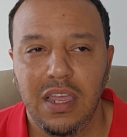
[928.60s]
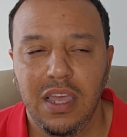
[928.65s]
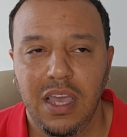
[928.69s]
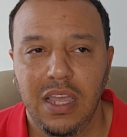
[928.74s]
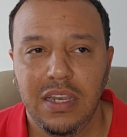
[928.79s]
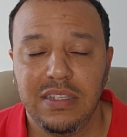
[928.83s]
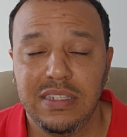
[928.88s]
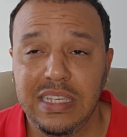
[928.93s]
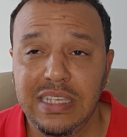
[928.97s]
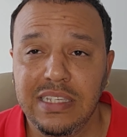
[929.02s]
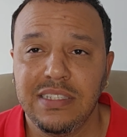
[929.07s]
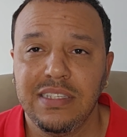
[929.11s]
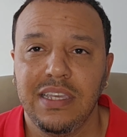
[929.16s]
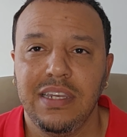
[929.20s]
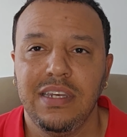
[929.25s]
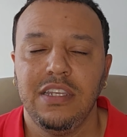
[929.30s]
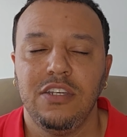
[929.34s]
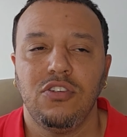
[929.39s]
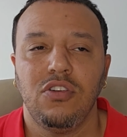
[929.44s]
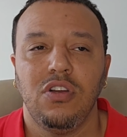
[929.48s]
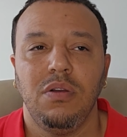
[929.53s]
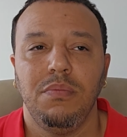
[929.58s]
decent in
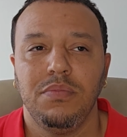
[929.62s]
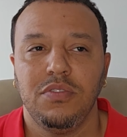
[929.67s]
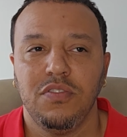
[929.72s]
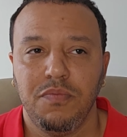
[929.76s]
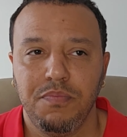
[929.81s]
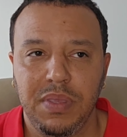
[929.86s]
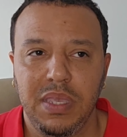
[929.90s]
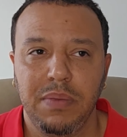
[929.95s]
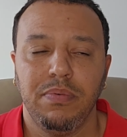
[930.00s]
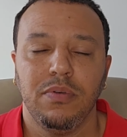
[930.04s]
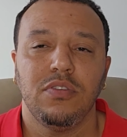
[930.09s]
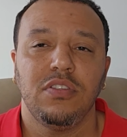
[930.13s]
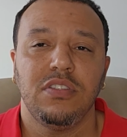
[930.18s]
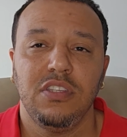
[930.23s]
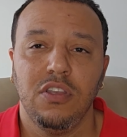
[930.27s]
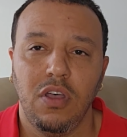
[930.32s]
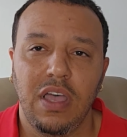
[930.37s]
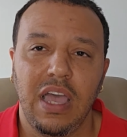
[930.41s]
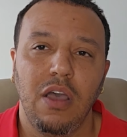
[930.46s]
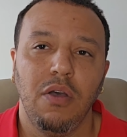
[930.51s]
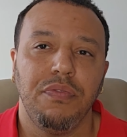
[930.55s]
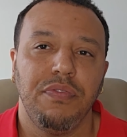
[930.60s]
terms of people still
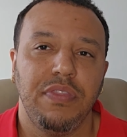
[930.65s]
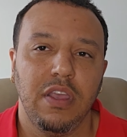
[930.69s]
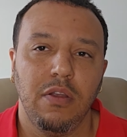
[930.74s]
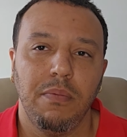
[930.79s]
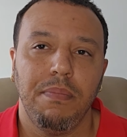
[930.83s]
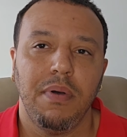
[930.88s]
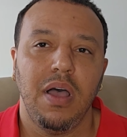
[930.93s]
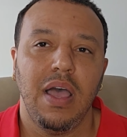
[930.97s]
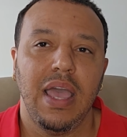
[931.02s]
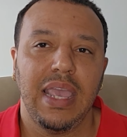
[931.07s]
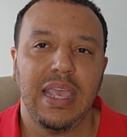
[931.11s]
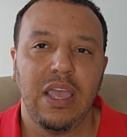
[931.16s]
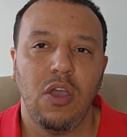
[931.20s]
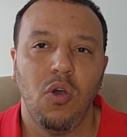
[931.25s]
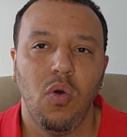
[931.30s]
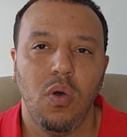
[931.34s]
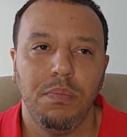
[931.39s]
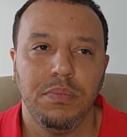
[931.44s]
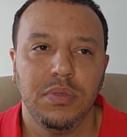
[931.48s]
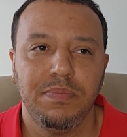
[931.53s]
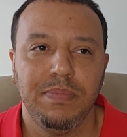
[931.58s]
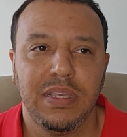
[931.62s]
out there buying
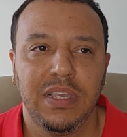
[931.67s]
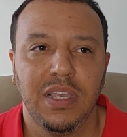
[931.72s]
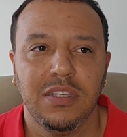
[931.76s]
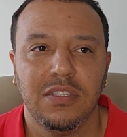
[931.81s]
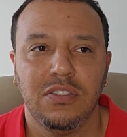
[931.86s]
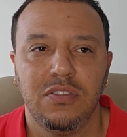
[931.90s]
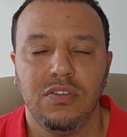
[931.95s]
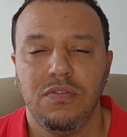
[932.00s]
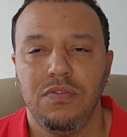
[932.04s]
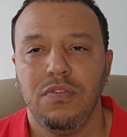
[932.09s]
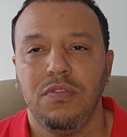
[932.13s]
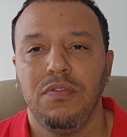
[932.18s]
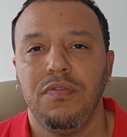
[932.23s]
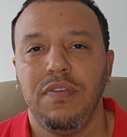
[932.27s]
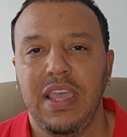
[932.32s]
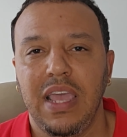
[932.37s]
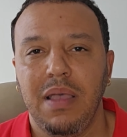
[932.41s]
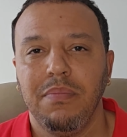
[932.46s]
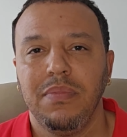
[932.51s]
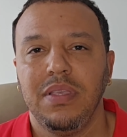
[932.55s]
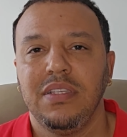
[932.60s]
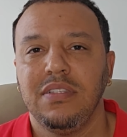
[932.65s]
homes because they're for
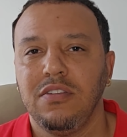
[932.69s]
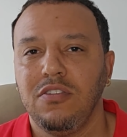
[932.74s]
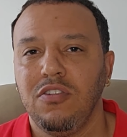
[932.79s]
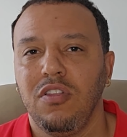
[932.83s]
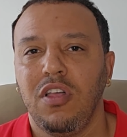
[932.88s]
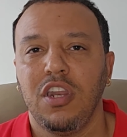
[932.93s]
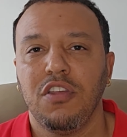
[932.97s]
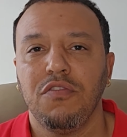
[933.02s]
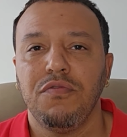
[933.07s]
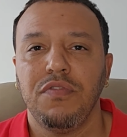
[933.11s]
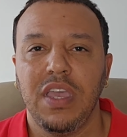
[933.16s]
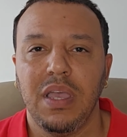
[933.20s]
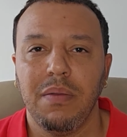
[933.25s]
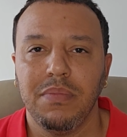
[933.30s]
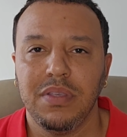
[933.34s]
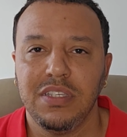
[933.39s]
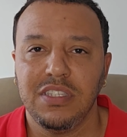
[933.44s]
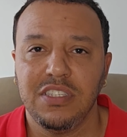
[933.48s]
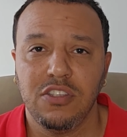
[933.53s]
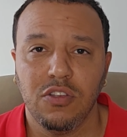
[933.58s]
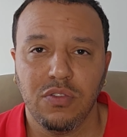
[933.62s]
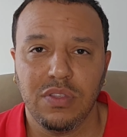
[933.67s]
families, and a lot of families
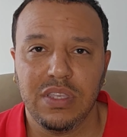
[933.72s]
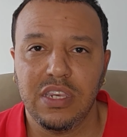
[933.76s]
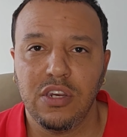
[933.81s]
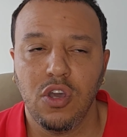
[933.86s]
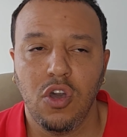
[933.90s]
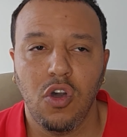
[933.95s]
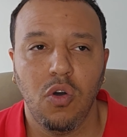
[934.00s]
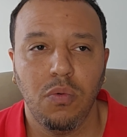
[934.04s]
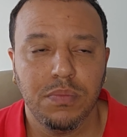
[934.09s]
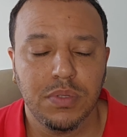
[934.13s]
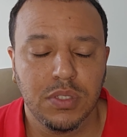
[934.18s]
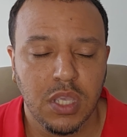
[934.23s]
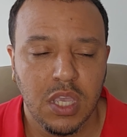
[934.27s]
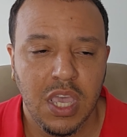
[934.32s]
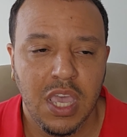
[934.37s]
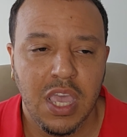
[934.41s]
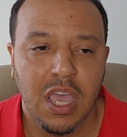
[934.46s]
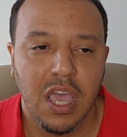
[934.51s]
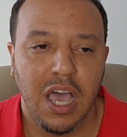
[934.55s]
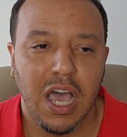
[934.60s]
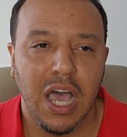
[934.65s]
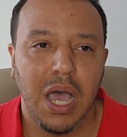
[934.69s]
still need homes.
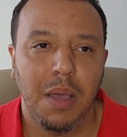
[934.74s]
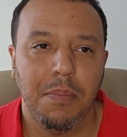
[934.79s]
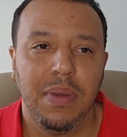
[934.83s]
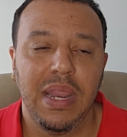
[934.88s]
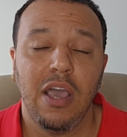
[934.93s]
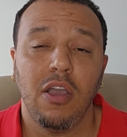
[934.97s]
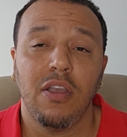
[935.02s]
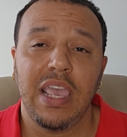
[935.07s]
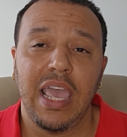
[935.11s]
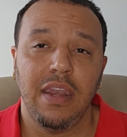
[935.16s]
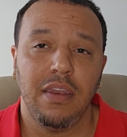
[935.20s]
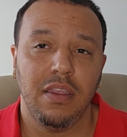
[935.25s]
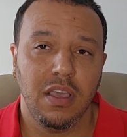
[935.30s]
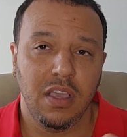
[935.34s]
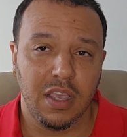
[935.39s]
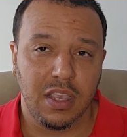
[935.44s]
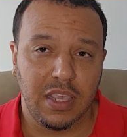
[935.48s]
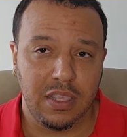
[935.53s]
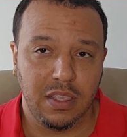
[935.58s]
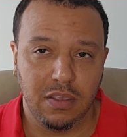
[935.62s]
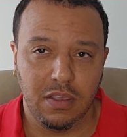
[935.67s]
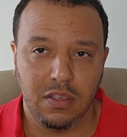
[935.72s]
Now again,
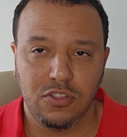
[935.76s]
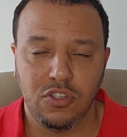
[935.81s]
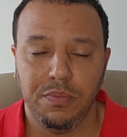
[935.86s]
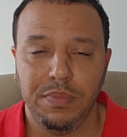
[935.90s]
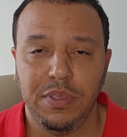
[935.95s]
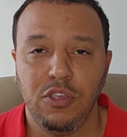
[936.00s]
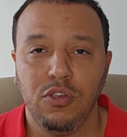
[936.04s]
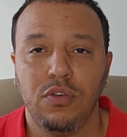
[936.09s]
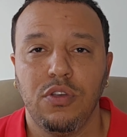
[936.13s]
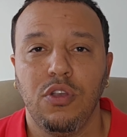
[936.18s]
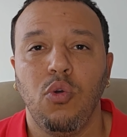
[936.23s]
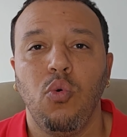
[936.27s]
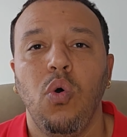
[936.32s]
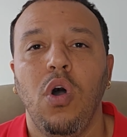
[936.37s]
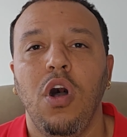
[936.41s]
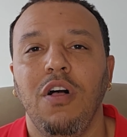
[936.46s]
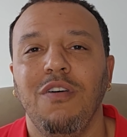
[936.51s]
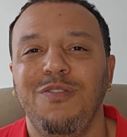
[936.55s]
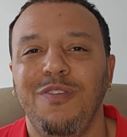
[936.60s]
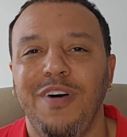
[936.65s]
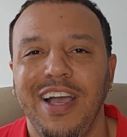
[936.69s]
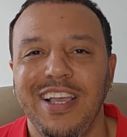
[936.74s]
assuming you
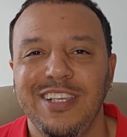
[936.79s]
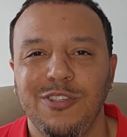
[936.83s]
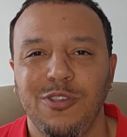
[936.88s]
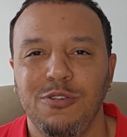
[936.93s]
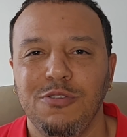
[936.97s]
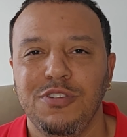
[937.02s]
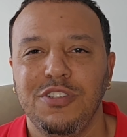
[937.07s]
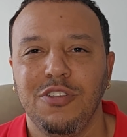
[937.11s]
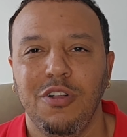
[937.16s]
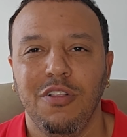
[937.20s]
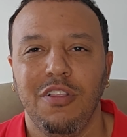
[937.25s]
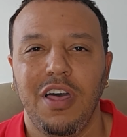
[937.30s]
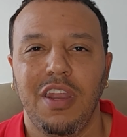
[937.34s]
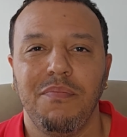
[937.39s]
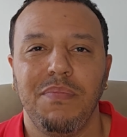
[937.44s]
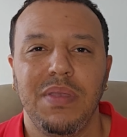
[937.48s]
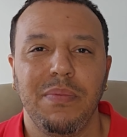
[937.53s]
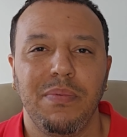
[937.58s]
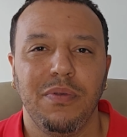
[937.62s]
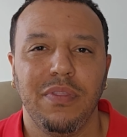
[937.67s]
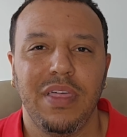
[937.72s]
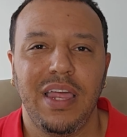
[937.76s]
qualify, so there's still a lot of
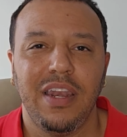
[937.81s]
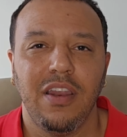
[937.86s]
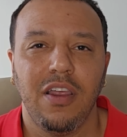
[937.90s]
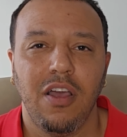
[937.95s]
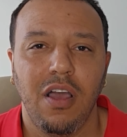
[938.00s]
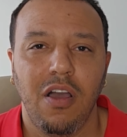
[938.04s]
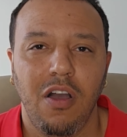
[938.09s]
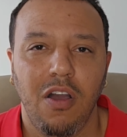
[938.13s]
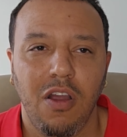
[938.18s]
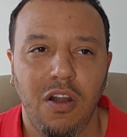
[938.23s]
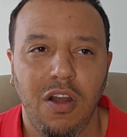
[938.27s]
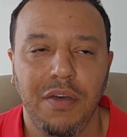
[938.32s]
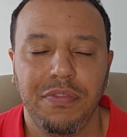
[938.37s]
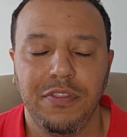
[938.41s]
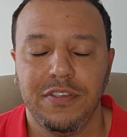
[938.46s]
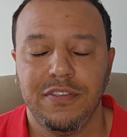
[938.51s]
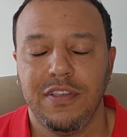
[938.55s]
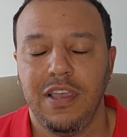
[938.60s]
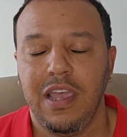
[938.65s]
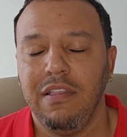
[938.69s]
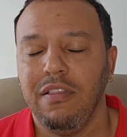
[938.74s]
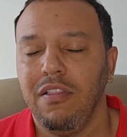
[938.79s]
people that are on the
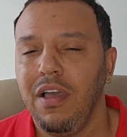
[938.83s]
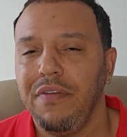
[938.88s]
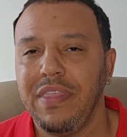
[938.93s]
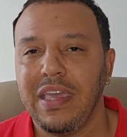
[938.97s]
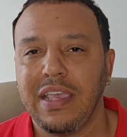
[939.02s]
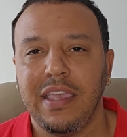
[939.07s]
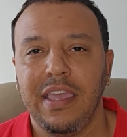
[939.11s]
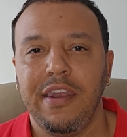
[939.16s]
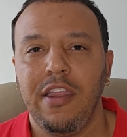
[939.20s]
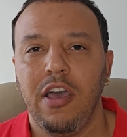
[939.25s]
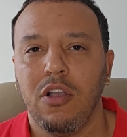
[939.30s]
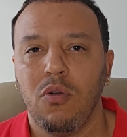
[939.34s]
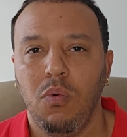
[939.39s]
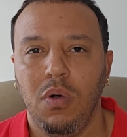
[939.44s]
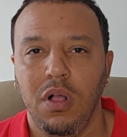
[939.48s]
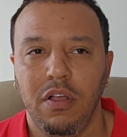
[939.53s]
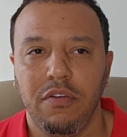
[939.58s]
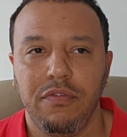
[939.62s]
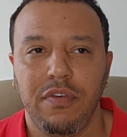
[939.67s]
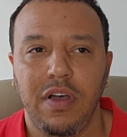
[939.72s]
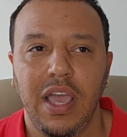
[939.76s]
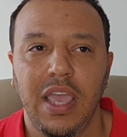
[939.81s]
sideline that cannot
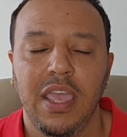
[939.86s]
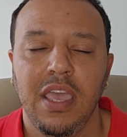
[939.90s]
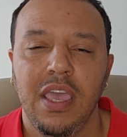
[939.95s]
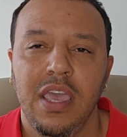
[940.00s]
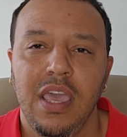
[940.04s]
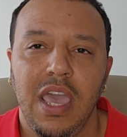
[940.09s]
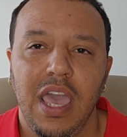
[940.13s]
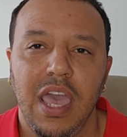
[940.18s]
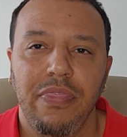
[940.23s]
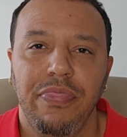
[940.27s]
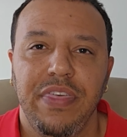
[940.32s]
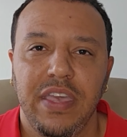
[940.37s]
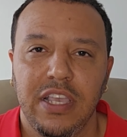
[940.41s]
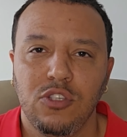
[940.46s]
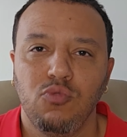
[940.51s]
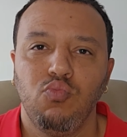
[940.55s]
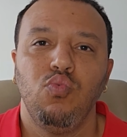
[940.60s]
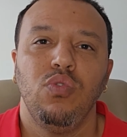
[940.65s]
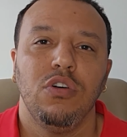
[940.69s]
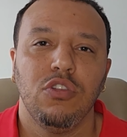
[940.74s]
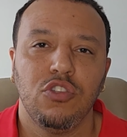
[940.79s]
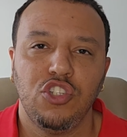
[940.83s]
qualify, and things
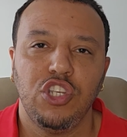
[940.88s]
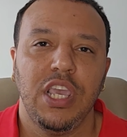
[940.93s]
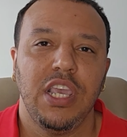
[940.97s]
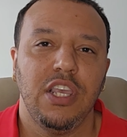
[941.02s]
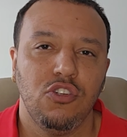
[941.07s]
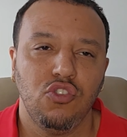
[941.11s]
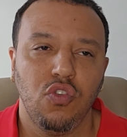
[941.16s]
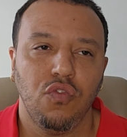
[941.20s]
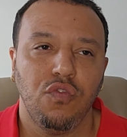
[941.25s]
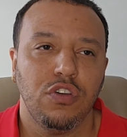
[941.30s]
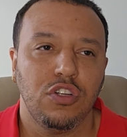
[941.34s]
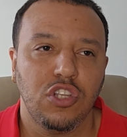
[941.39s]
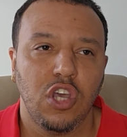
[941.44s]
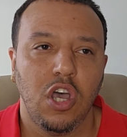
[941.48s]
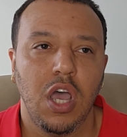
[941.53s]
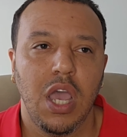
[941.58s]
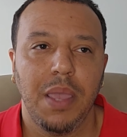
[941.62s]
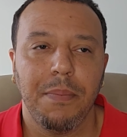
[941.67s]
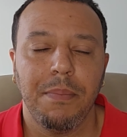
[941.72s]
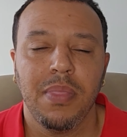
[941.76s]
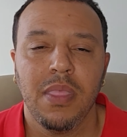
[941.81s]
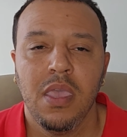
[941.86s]
will change over time.